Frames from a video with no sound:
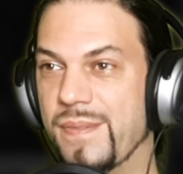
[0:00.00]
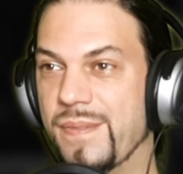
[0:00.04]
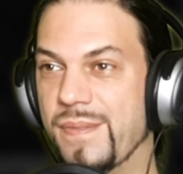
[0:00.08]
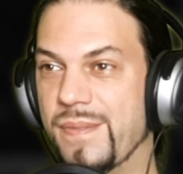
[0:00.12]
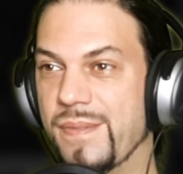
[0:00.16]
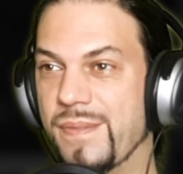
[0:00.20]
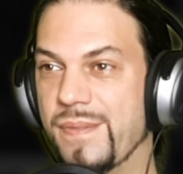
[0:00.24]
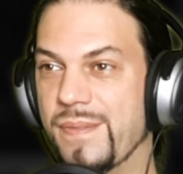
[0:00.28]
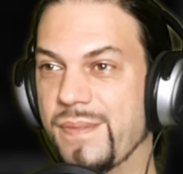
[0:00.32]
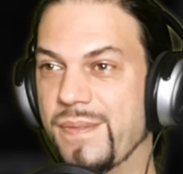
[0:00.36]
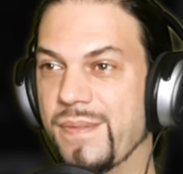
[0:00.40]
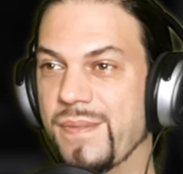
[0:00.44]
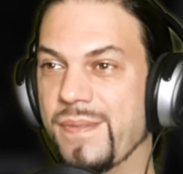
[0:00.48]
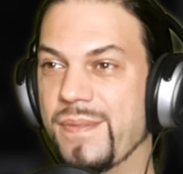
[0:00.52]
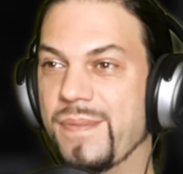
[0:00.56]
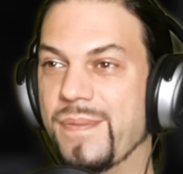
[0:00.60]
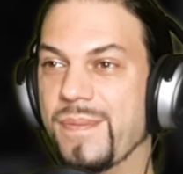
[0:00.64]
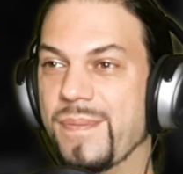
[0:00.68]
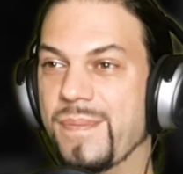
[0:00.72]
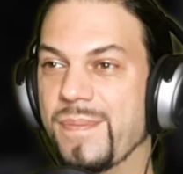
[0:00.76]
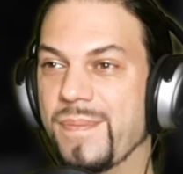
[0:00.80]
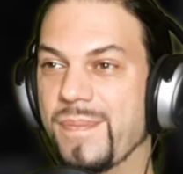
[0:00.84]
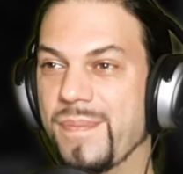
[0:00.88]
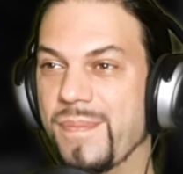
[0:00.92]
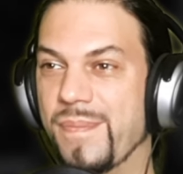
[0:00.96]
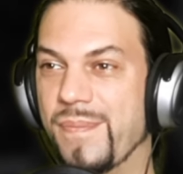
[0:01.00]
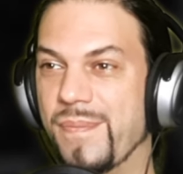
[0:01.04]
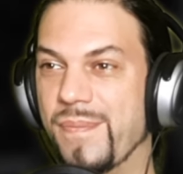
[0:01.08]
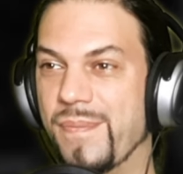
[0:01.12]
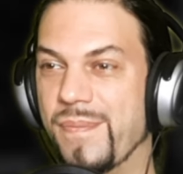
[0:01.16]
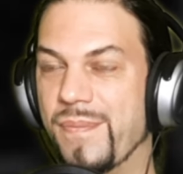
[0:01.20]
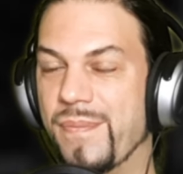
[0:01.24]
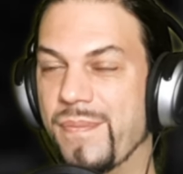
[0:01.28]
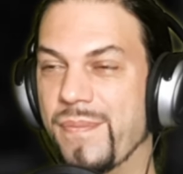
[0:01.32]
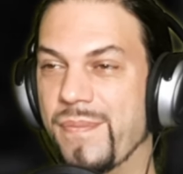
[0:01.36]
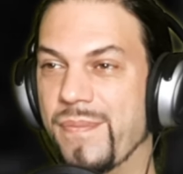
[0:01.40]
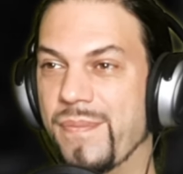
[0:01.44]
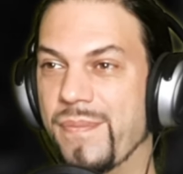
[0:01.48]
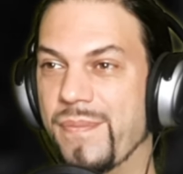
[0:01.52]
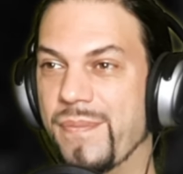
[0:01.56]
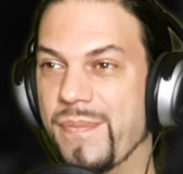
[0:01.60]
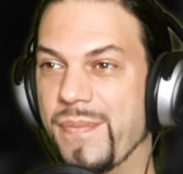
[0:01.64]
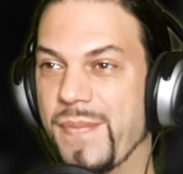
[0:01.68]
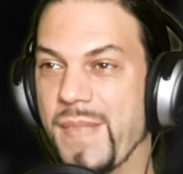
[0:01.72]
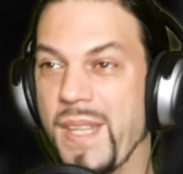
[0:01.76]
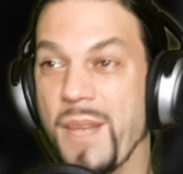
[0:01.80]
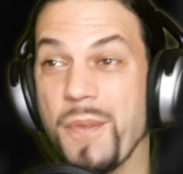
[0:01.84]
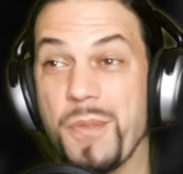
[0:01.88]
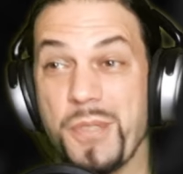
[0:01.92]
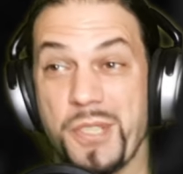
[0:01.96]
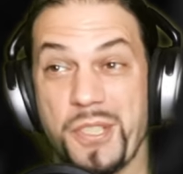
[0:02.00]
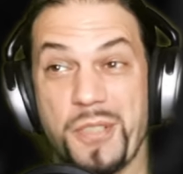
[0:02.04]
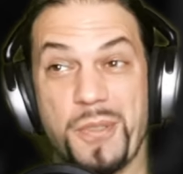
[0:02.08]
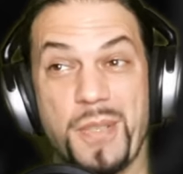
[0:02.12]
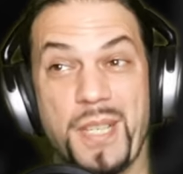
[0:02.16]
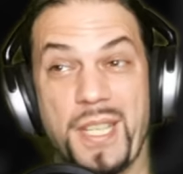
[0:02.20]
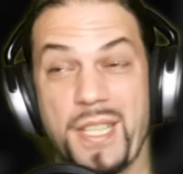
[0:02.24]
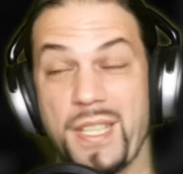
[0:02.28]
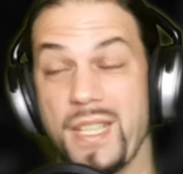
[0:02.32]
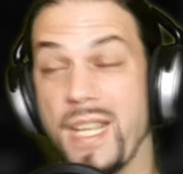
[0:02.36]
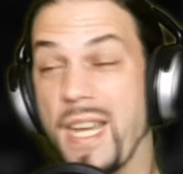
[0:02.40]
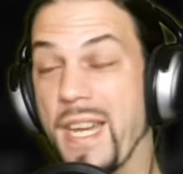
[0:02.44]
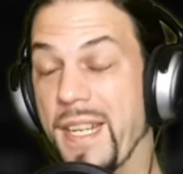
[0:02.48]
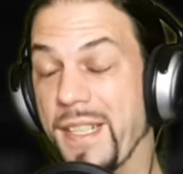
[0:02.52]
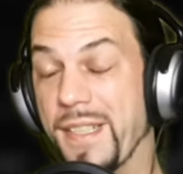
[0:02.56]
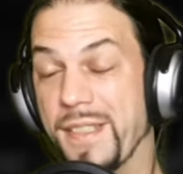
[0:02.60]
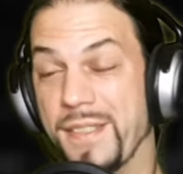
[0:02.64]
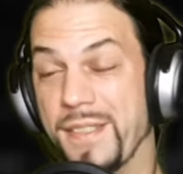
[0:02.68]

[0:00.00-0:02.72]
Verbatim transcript: Hmm. That was a great line.